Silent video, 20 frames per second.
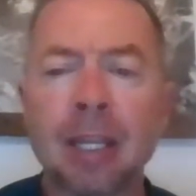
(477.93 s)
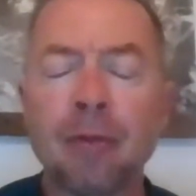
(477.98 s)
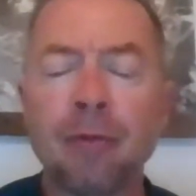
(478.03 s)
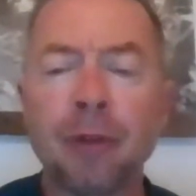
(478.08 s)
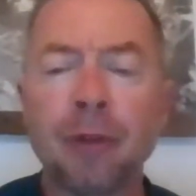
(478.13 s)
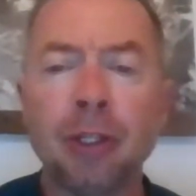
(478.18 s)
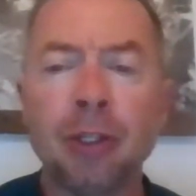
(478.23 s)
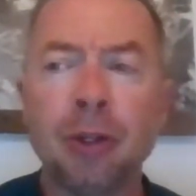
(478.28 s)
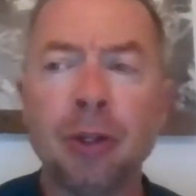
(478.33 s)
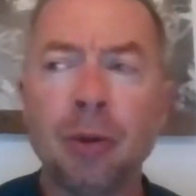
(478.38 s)

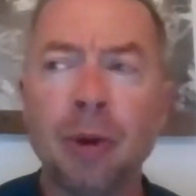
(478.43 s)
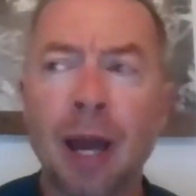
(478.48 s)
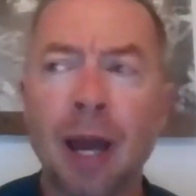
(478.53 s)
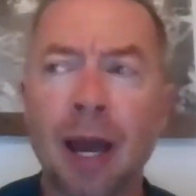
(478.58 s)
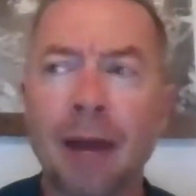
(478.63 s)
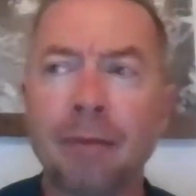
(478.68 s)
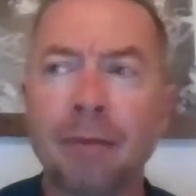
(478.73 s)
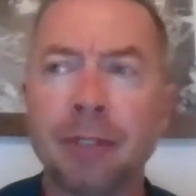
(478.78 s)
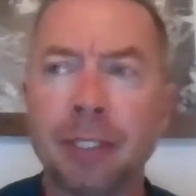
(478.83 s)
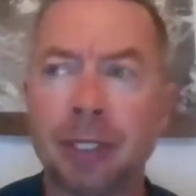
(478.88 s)
if you do
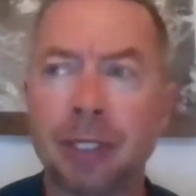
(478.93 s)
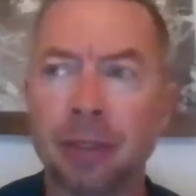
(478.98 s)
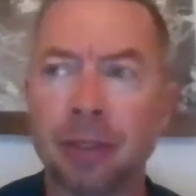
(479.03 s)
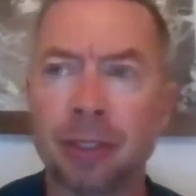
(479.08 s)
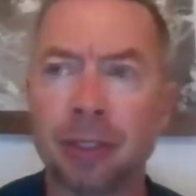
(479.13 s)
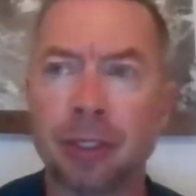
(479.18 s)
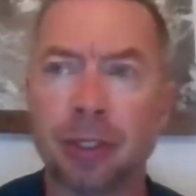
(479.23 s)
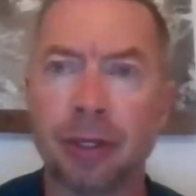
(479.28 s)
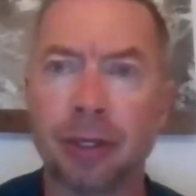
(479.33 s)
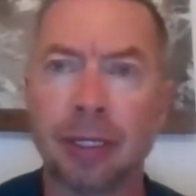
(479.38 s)
have
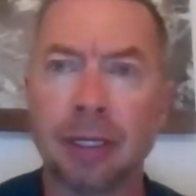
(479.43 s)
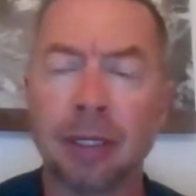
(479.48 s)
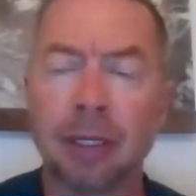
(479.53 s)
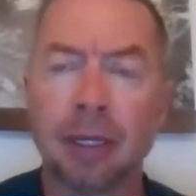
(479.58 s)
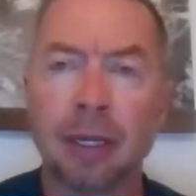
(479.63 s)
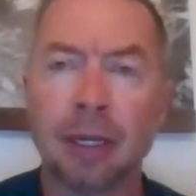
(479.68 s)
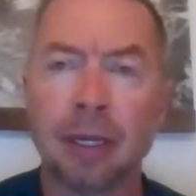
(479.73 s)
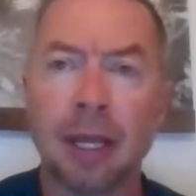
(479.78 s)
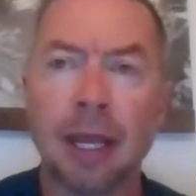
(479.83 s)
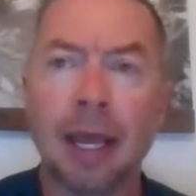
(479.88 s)
children